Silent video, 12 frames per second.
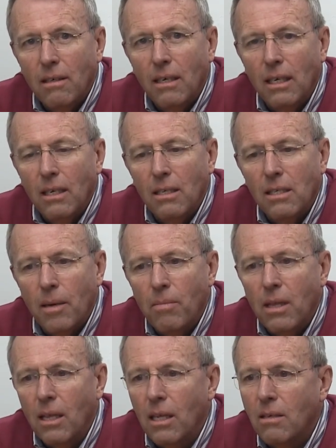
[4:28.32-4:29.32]
It is
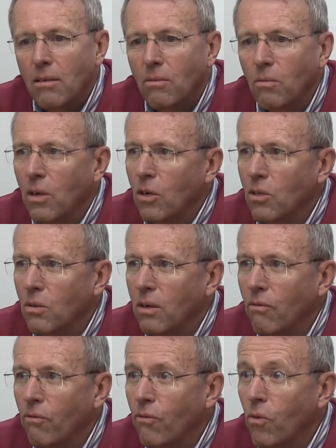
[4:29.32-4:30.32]
something that we are
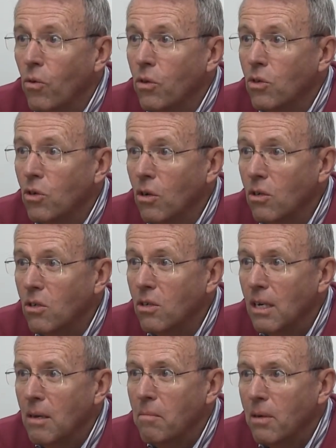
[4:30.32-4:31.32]
doing for the church,
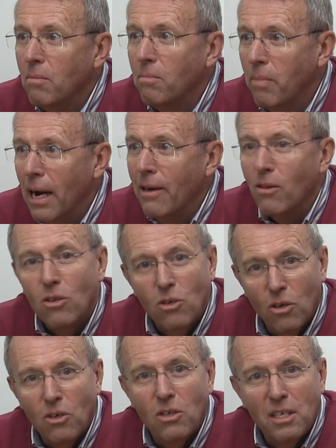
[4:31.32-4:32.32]
but by the
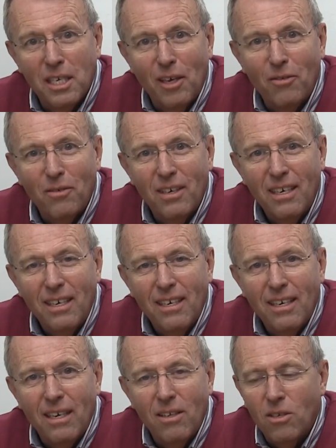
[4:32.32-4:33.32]
church itself.
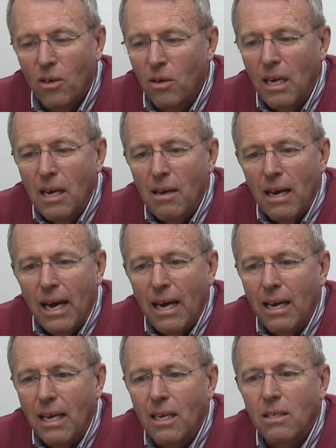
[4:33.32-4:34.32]
And so
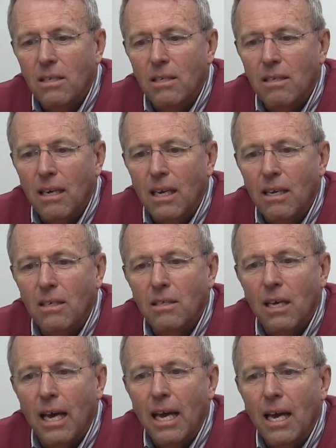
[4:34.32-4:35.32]
it
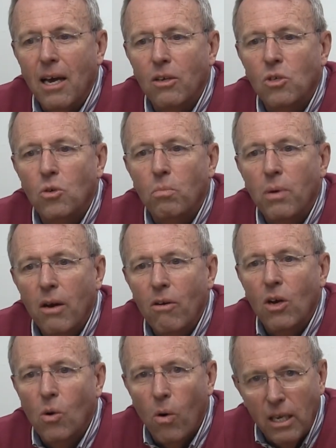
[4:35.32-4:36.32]
is a
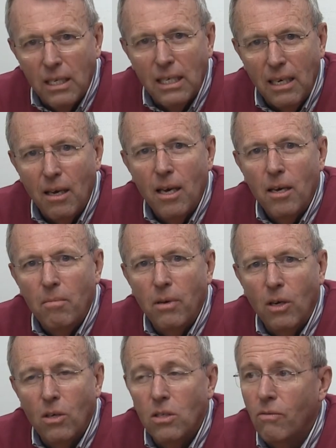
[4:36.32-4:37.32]
superior quality
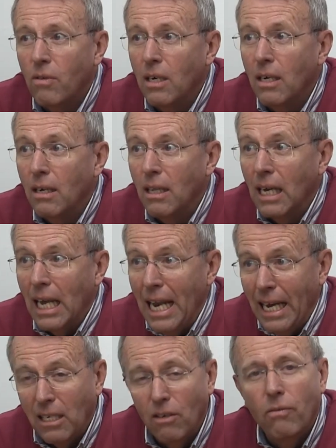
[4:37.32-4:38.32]
because of the
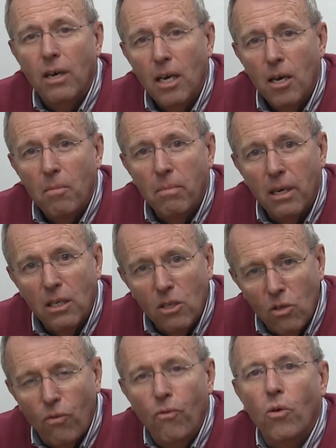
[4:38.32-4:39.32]
collective, but it
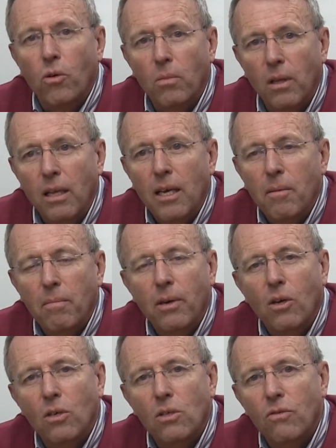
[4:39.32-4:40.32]
is affordable
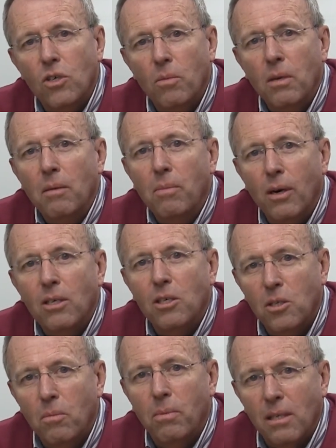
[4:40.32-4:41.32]
because of so many
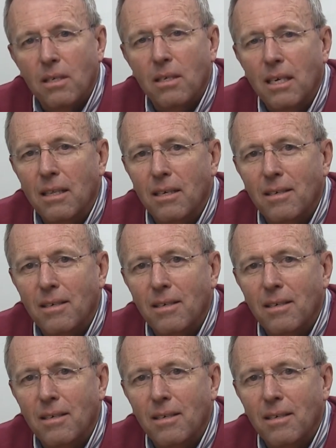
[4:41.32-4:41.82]
participants in